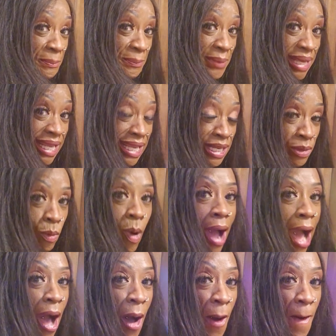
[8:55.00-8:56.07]

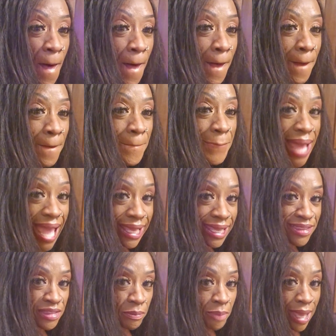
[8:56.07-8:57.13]
Meanwhile, back
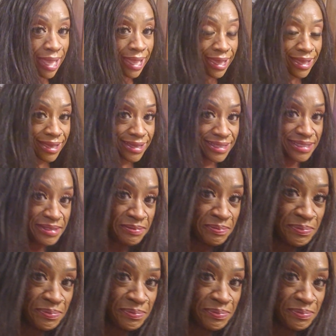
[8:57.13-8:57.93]
in the pan,